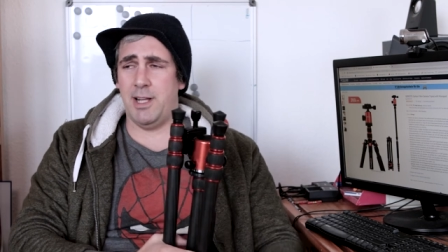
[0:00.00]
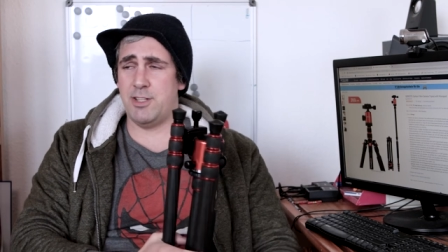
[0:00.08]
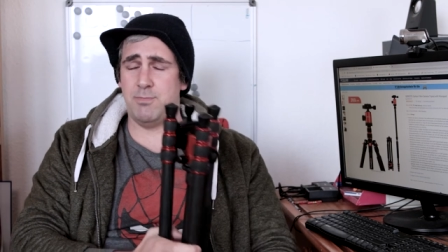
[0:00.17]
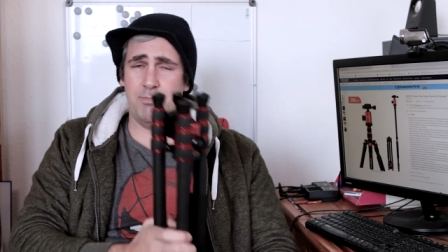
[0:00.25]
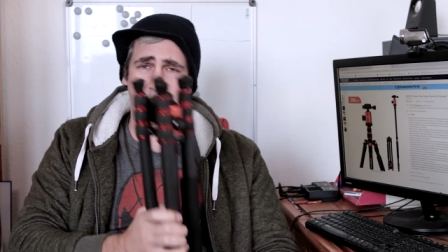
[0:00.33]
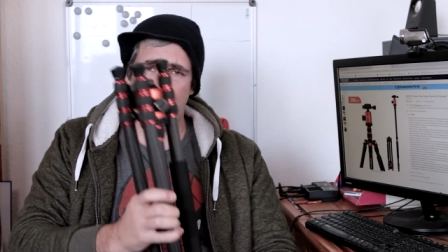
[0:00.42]

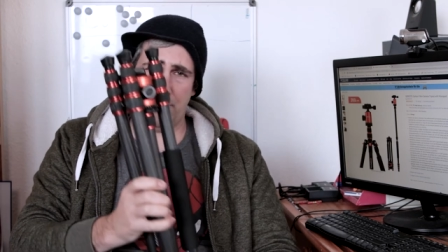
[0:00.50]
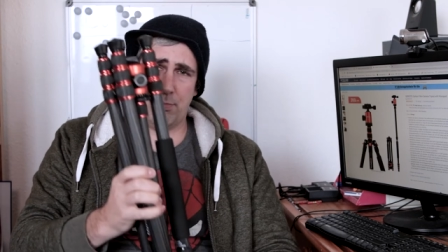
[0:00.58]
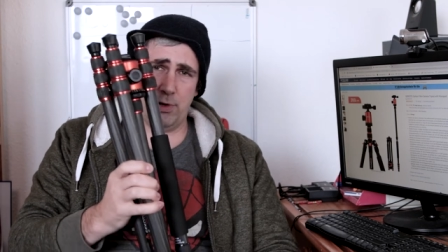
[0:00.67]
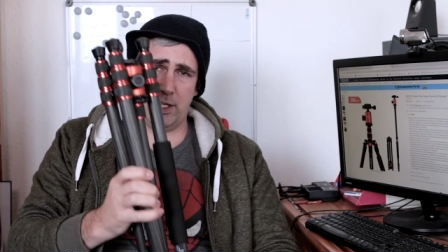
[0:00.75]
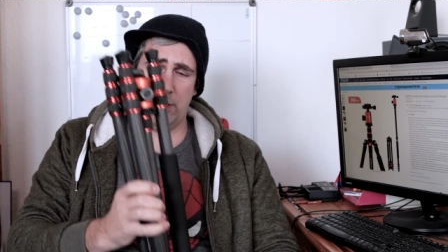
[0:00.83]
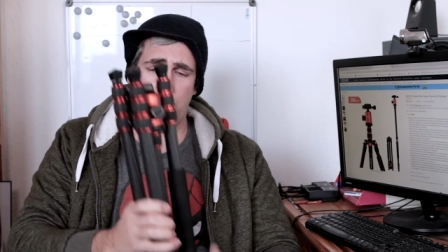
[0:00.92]
That's
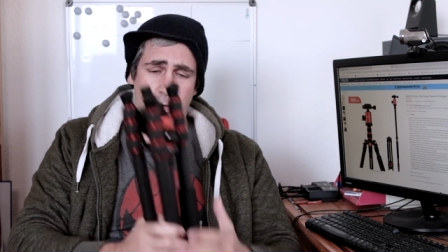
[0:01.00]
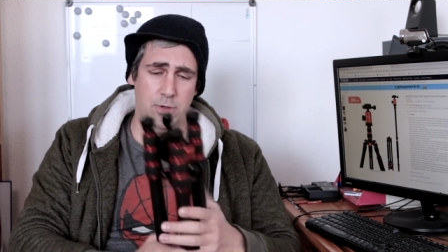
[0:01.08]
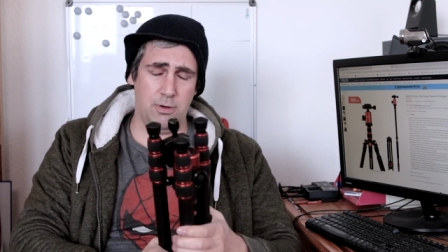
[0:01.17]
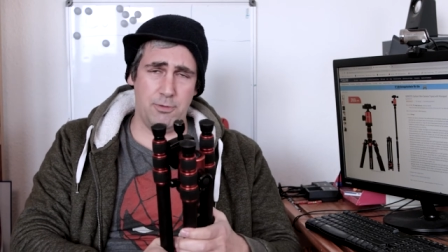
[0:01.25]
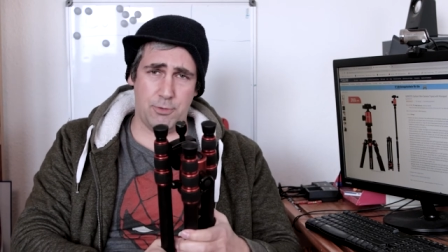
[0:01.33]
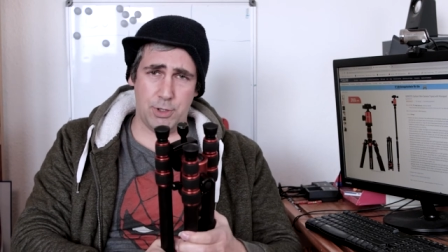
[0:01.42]
pretty
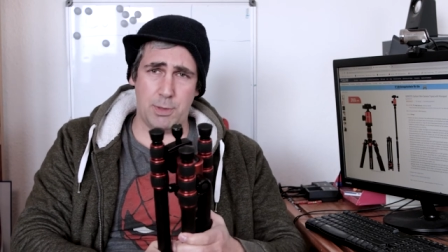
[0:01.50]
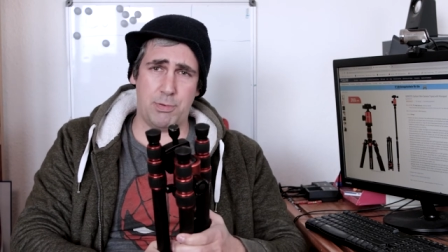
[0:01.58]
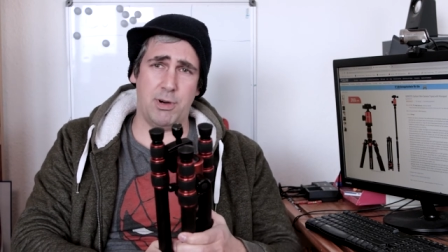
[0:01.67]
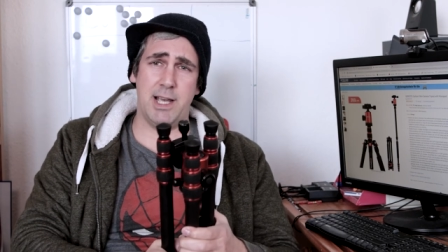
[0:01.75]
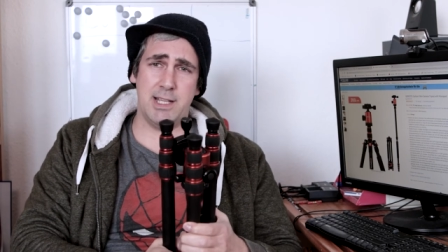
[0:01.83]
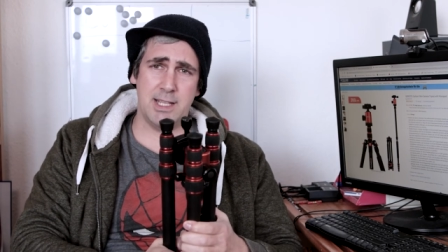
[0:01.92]
cool for the
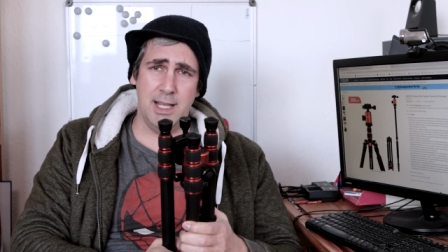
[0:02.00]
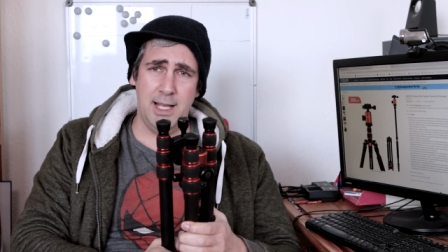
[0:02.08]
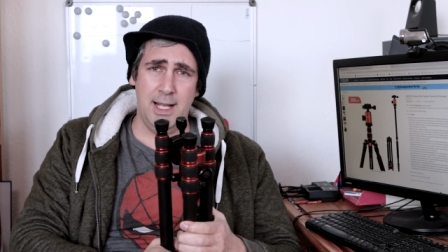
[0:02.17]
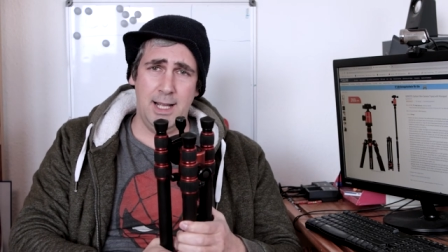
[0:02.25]
price.